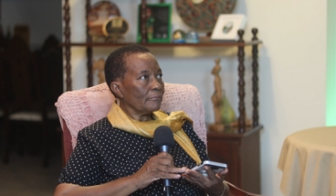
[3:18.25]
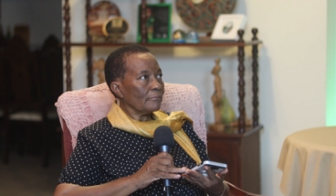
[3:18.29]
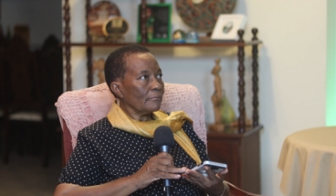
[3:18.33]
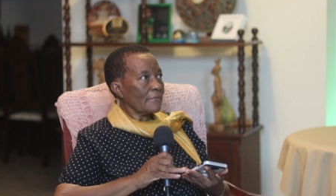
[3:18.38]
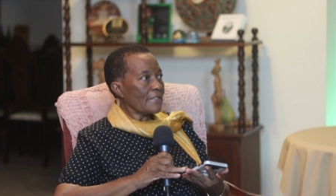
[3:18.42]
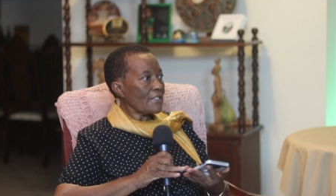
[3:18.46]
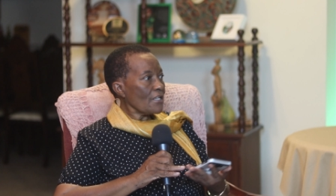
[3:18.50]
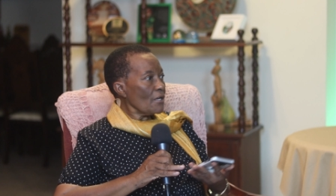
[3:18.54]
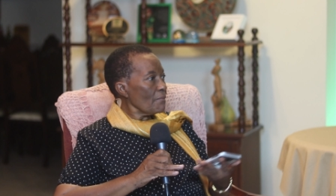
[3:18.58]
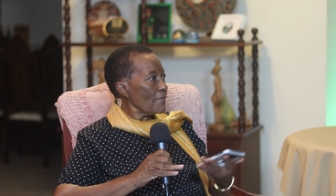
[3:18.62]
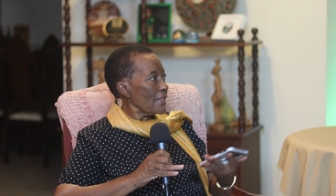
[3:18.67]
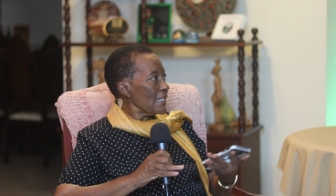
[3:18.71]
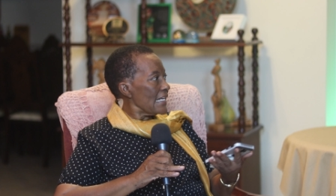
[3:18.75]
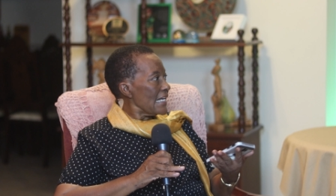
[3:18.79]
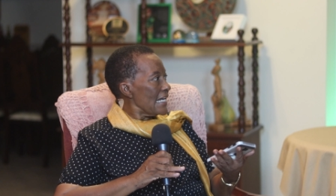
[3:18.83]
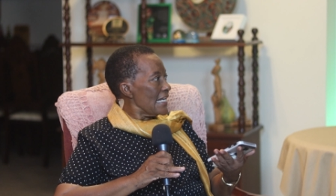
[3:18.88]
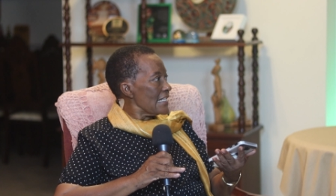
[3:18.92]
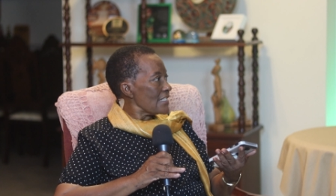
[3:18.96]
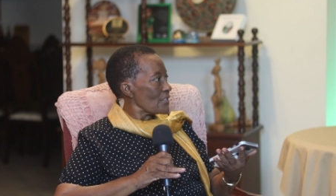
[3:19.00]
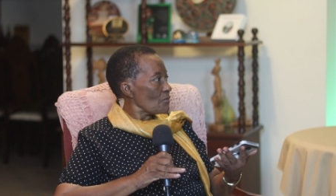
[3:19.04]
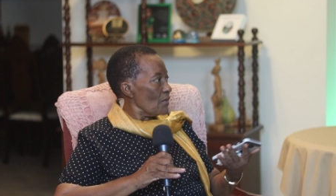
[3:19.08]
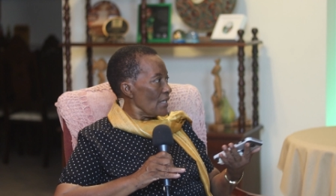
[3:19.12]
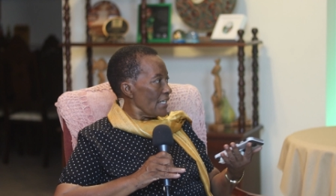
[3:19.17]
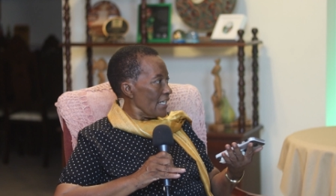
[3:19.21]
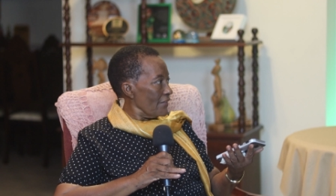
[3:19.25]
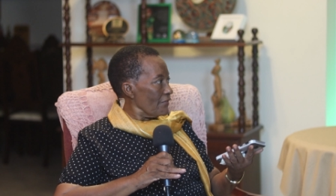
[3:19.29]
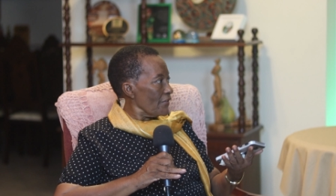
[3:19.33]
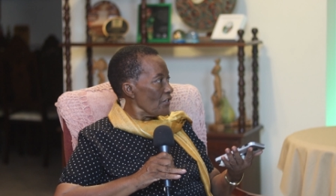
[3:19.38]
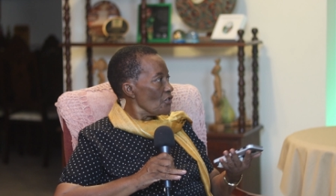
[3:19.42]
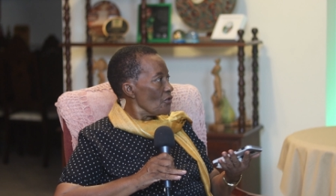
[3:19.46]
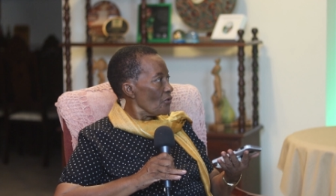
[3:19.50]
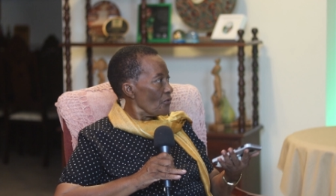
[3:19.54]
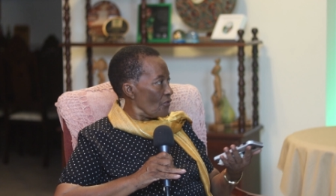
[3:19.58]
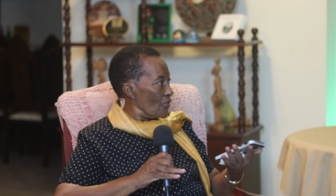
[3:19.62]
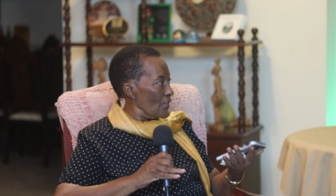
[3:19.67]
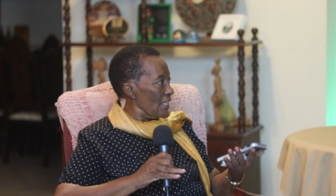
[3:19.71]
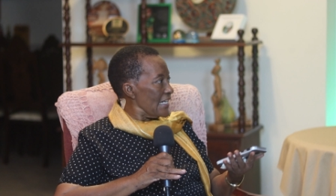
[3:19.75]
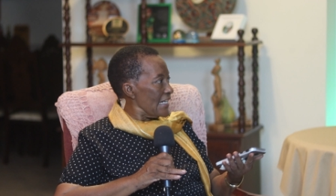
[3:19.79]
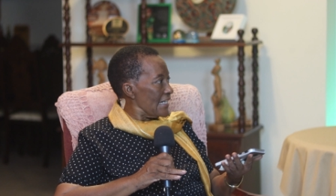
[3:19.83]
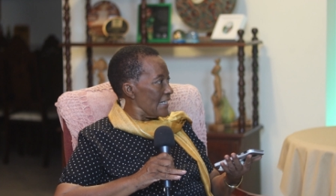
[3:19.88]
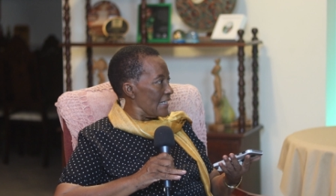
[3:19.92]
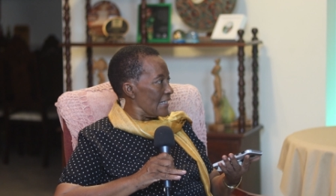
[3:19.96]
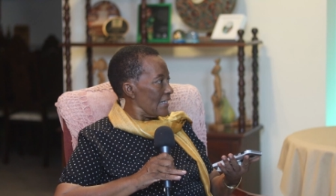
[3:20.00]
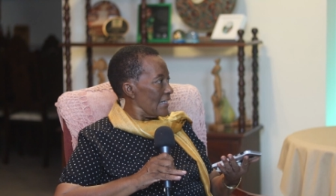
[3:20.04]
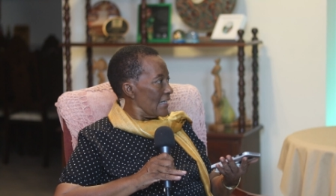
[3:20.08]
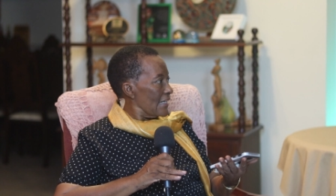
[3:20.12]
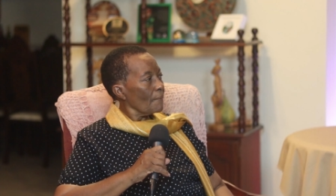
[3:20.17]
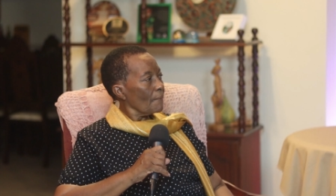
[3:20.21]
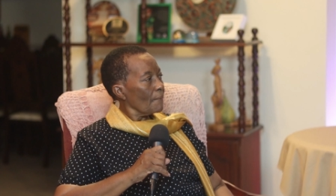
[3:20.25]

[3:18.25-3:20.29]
something else, whatever you think.